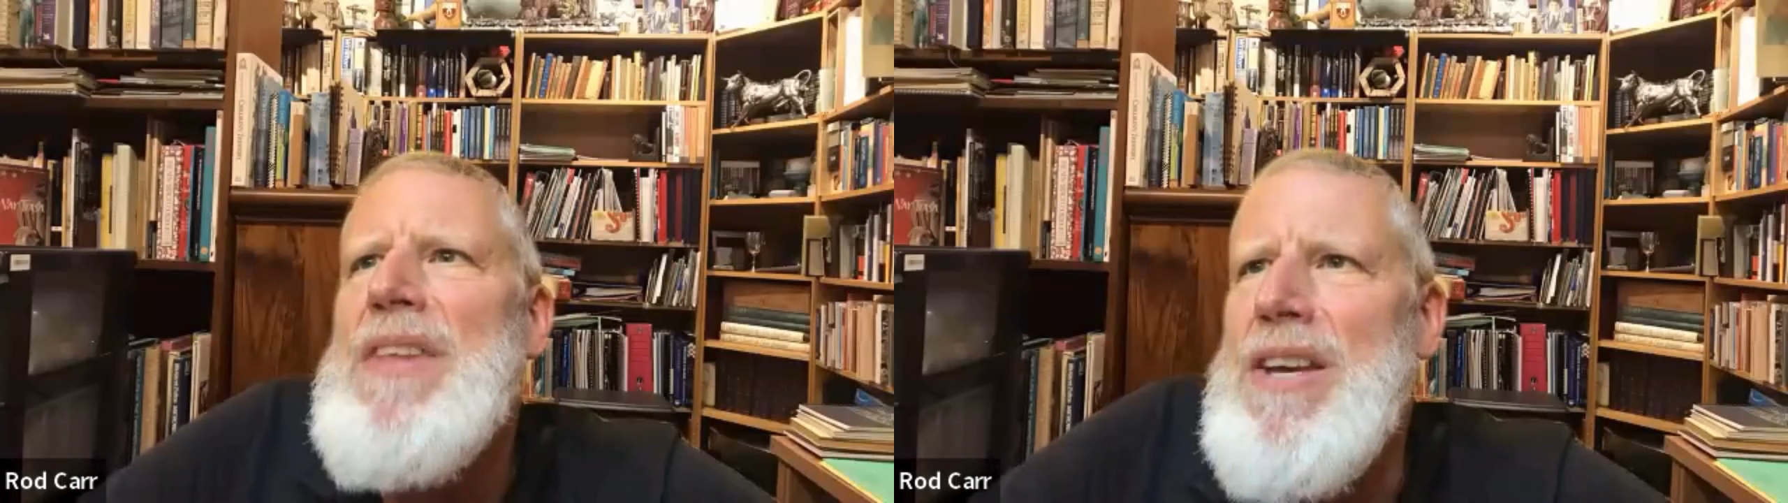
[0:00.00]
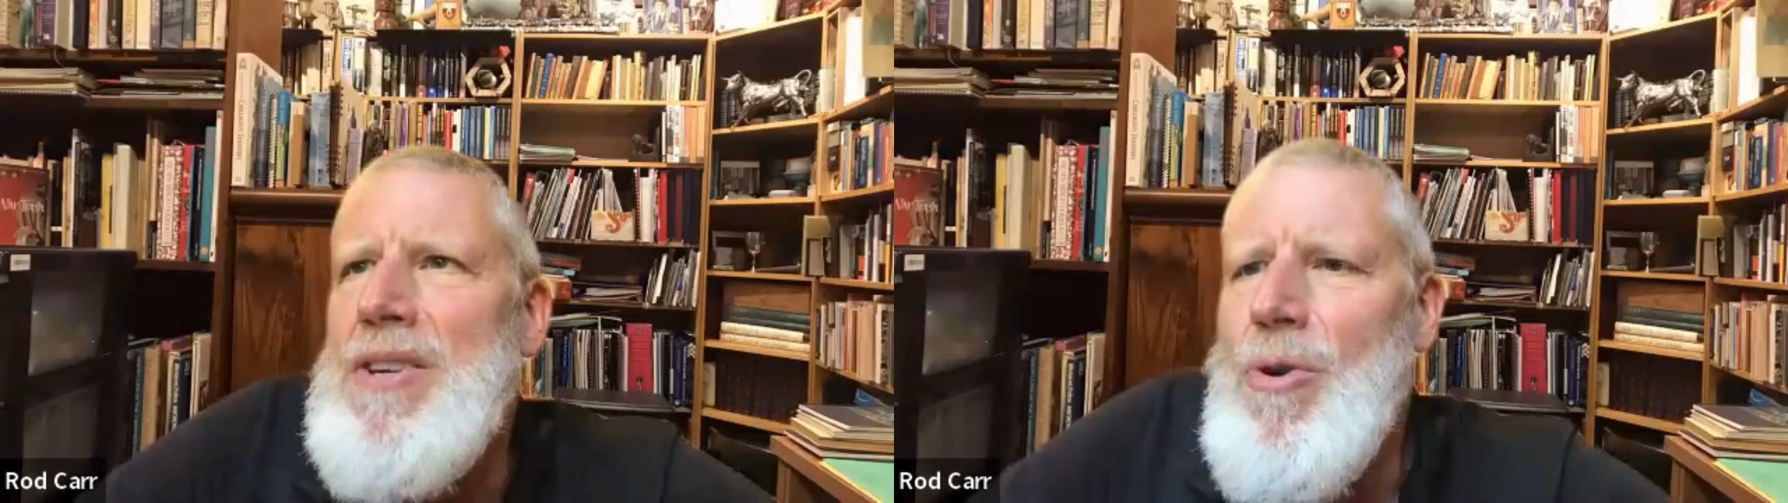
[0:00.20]

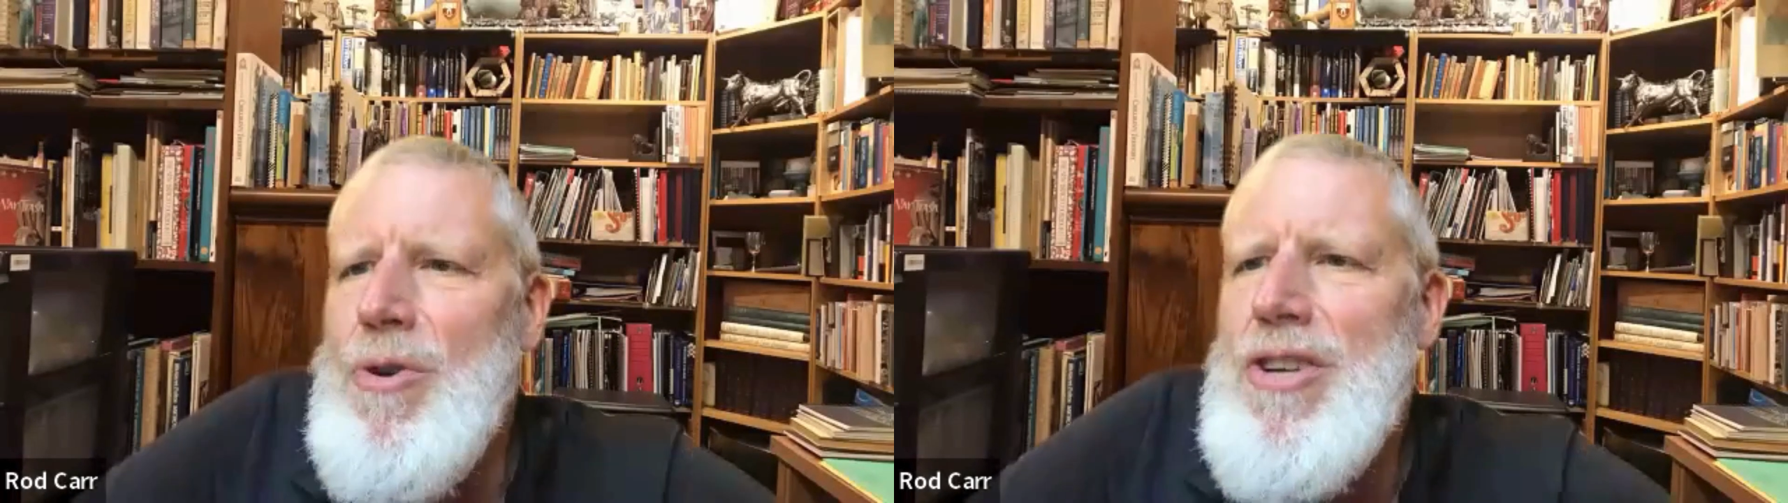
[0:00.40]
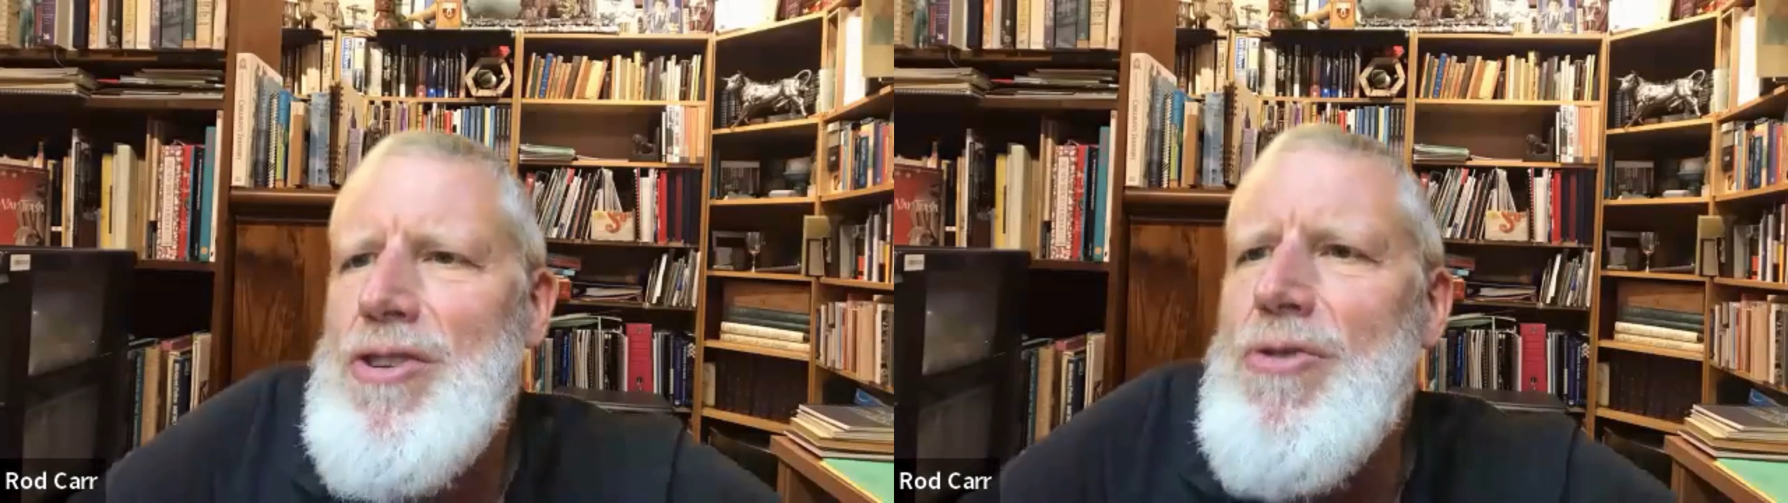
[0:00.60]
in
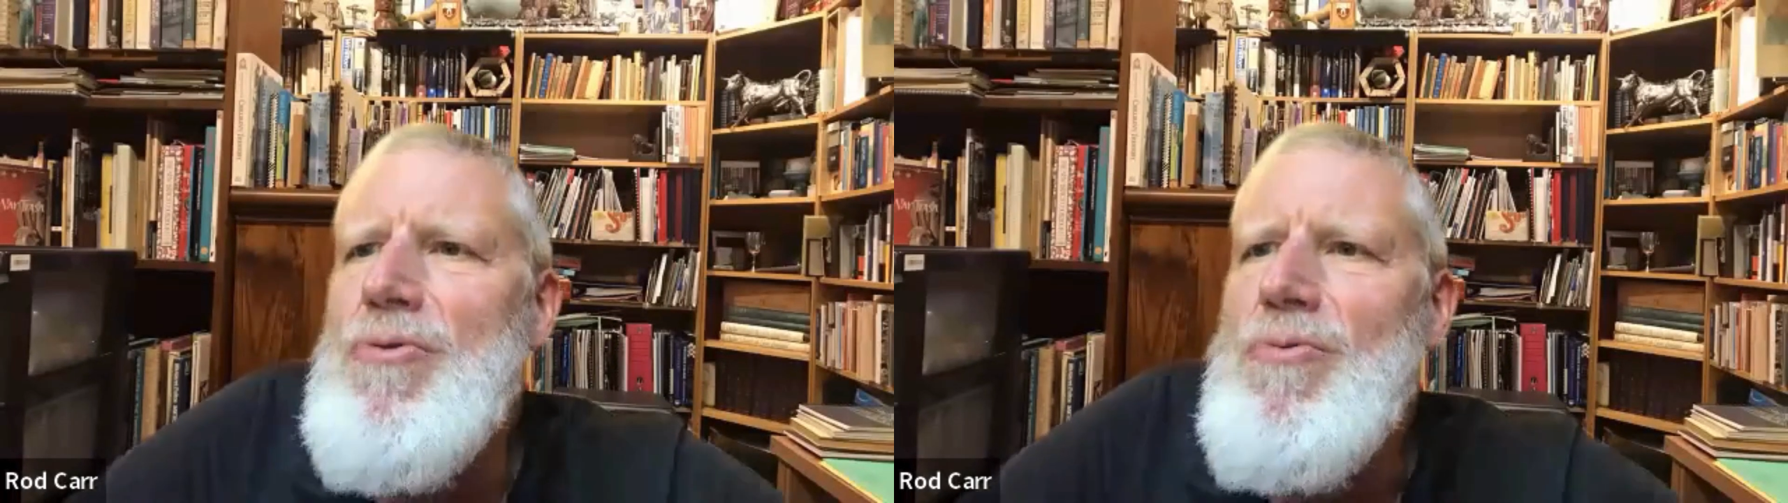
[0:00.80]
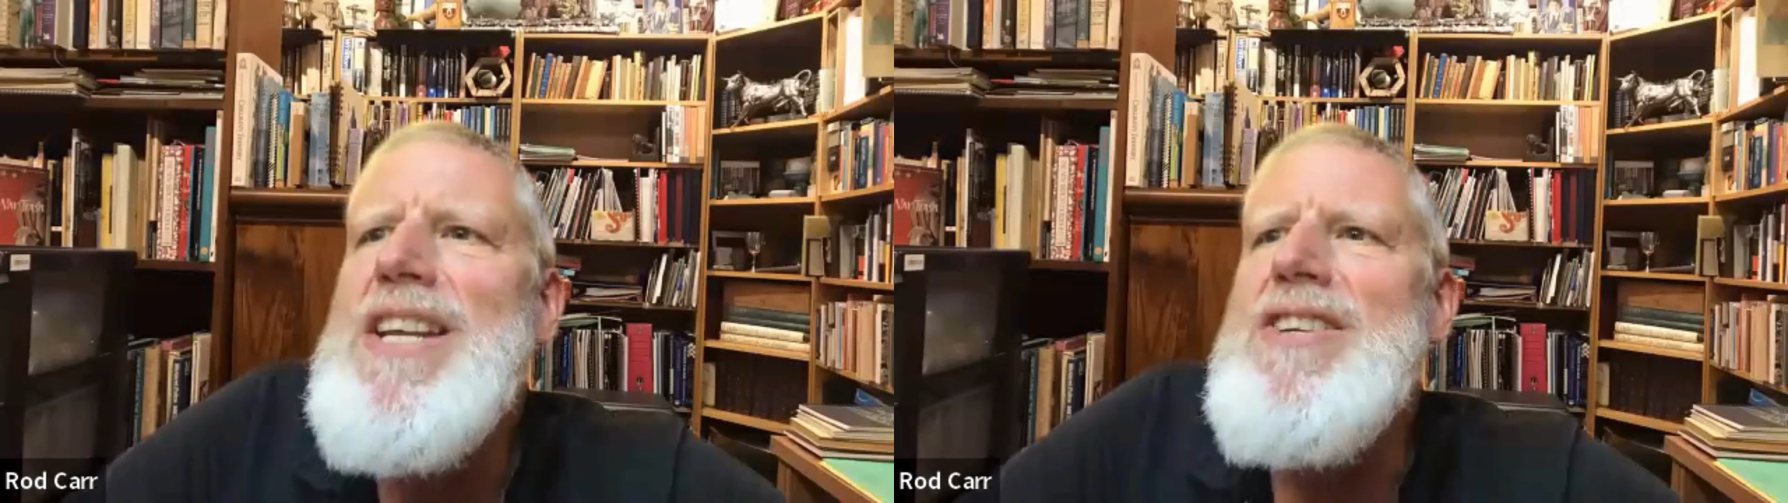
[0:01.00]
order to
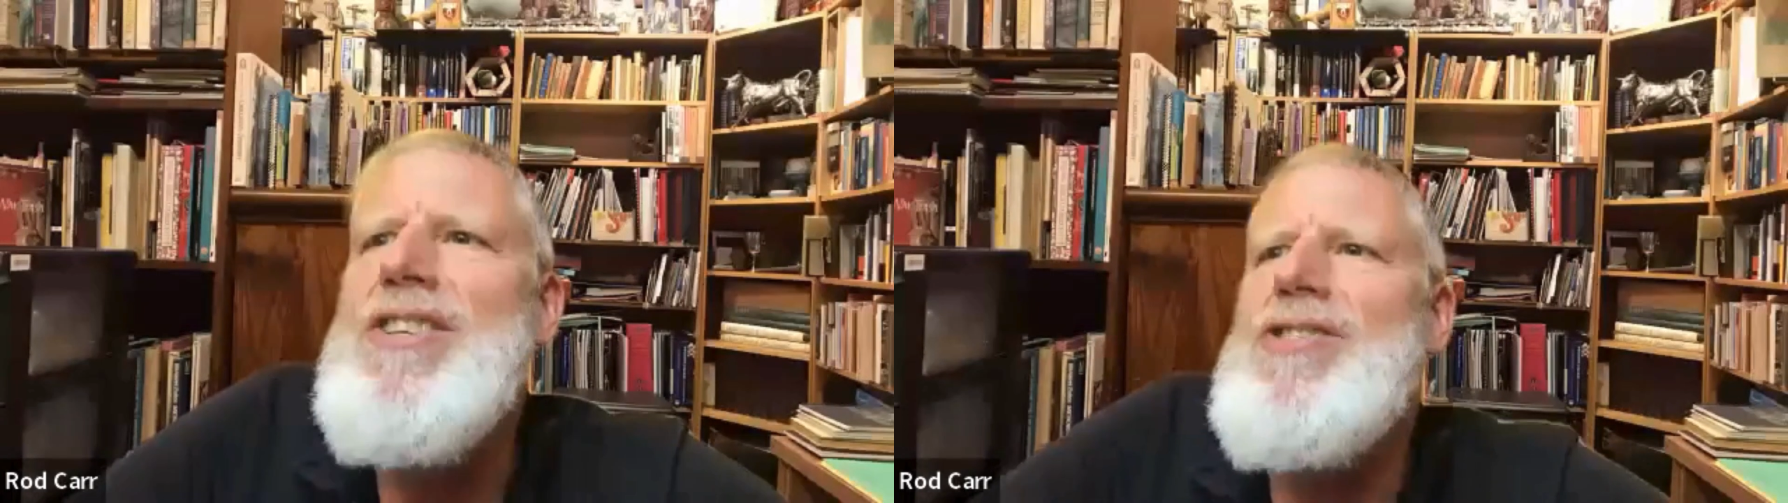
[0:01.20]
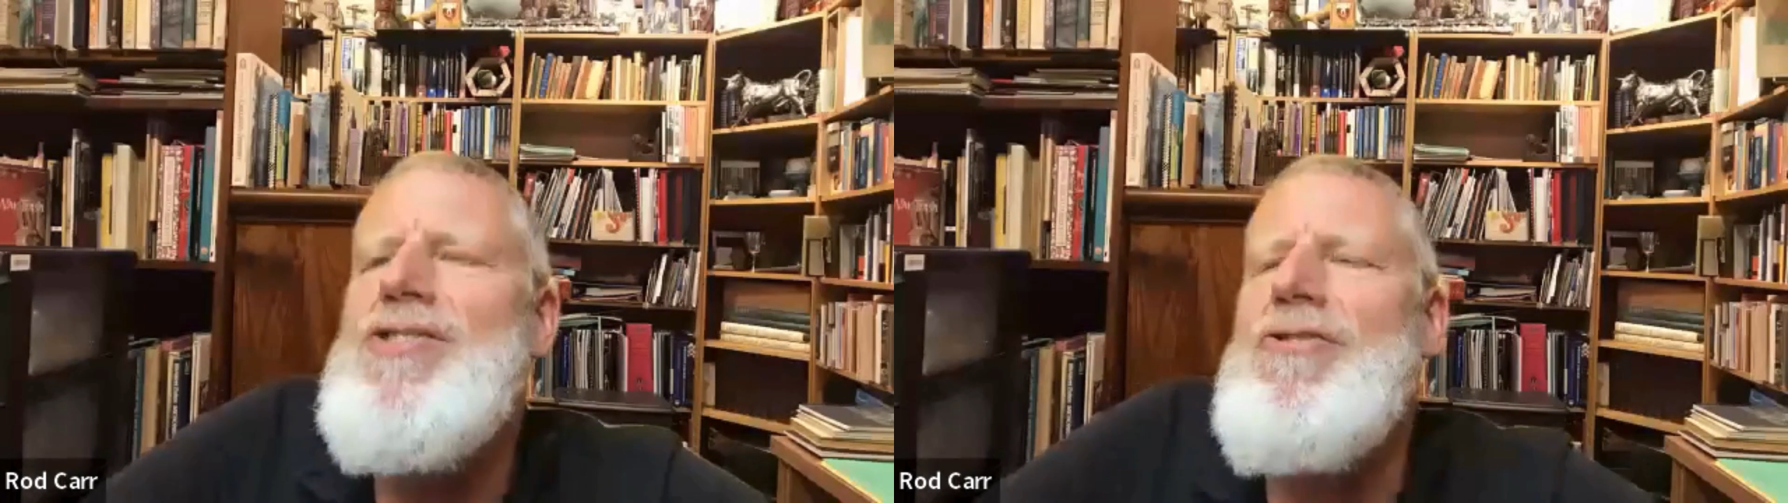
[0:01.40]

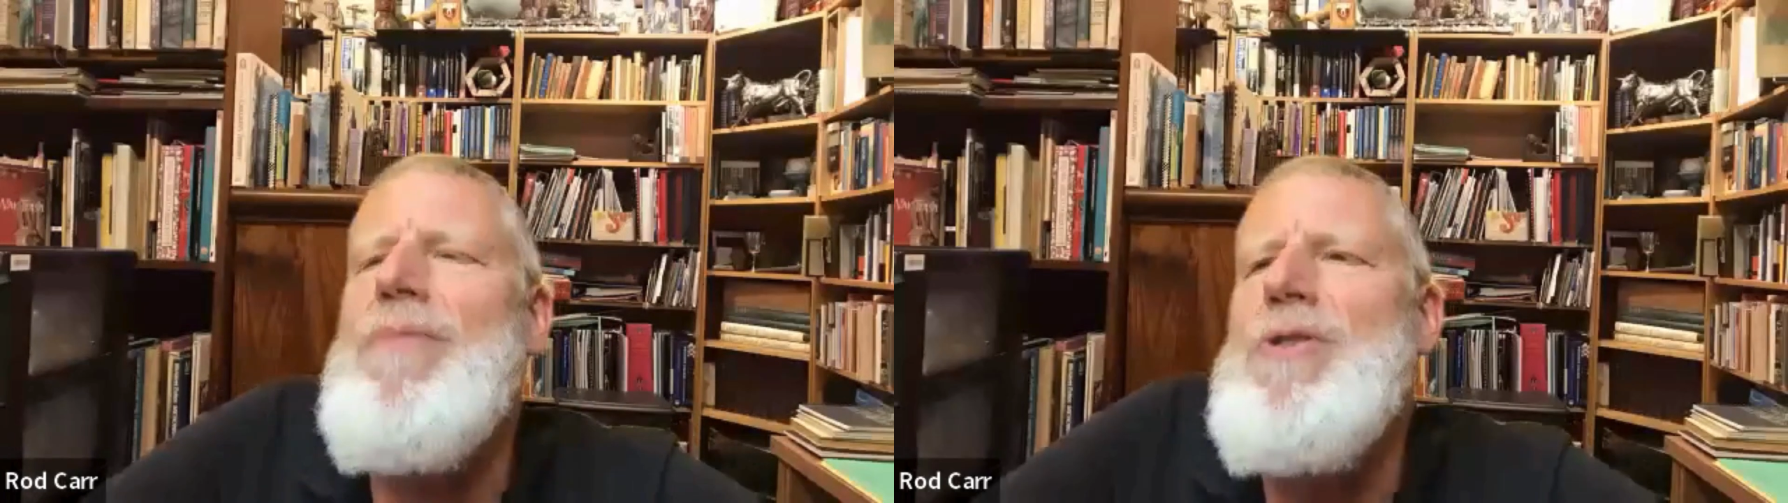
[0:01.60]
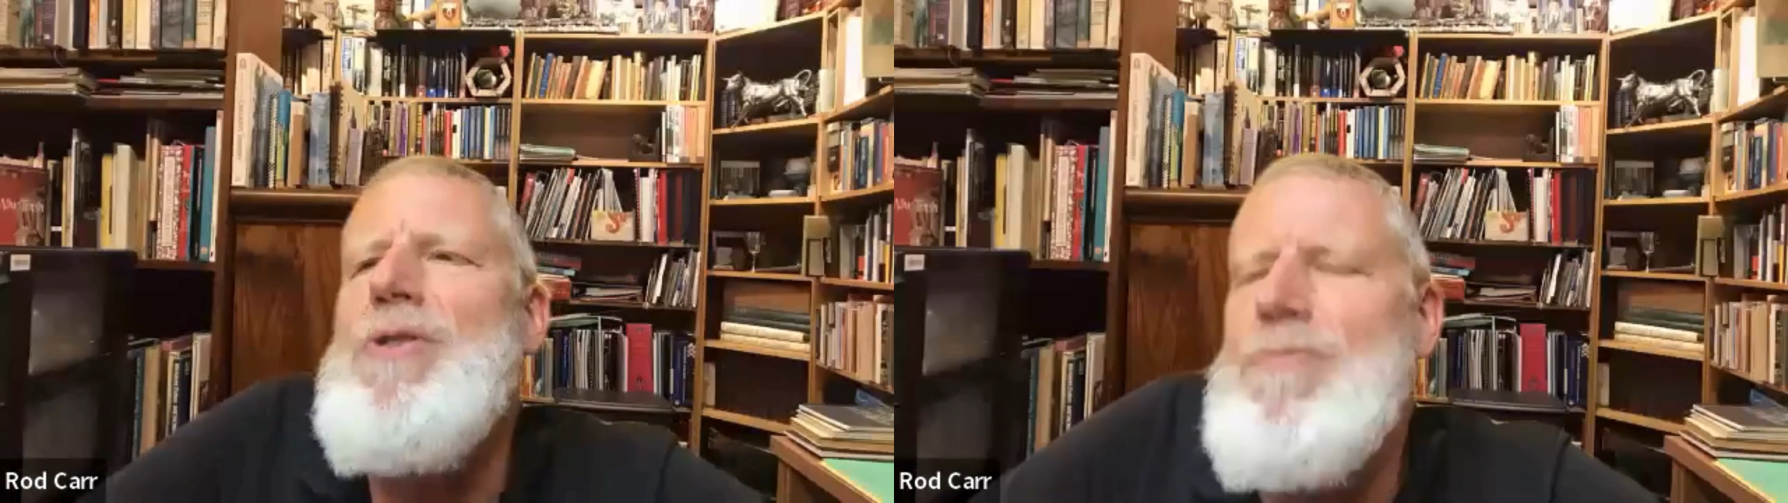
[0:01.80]

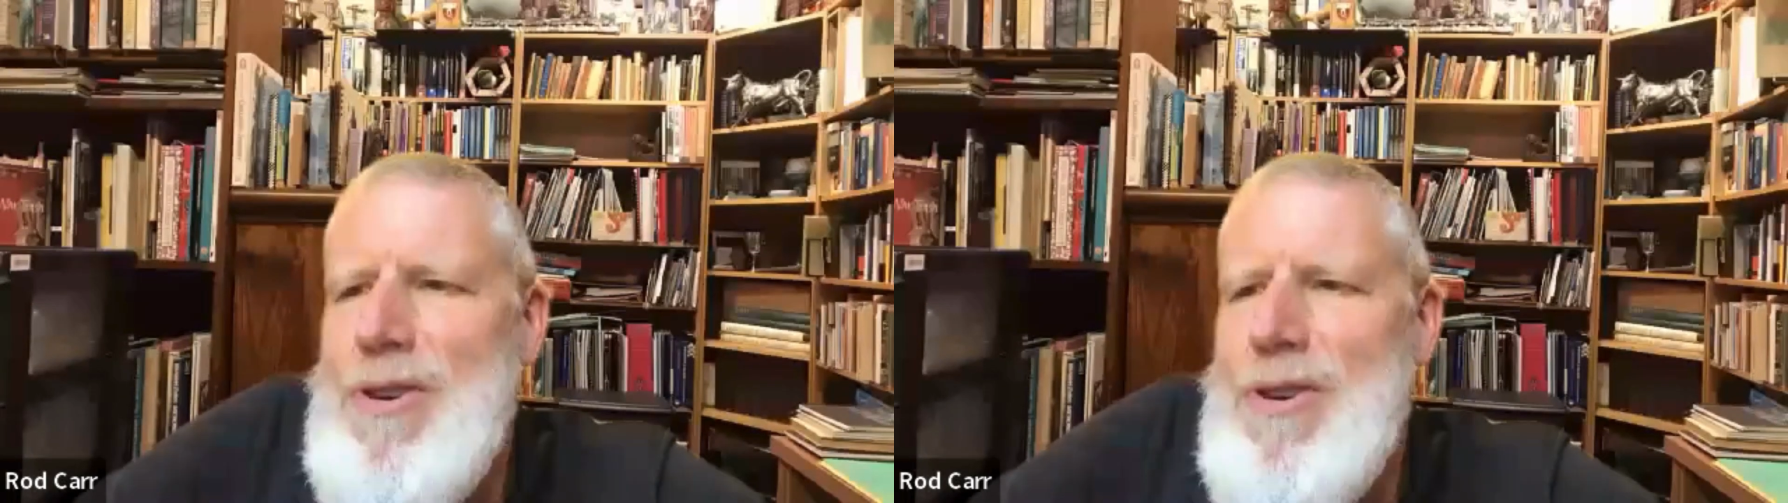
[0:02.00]
redistribute